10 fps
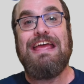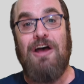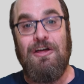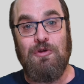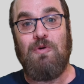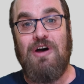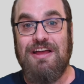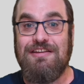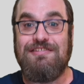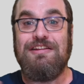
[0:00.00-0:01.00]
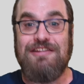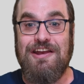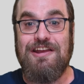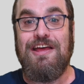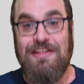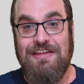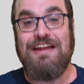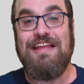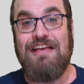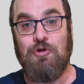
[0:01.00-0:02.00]
Otherwise, da-da-da,
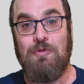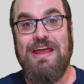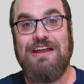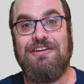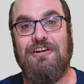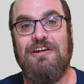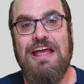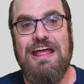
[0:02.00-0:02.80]
it has a remainder.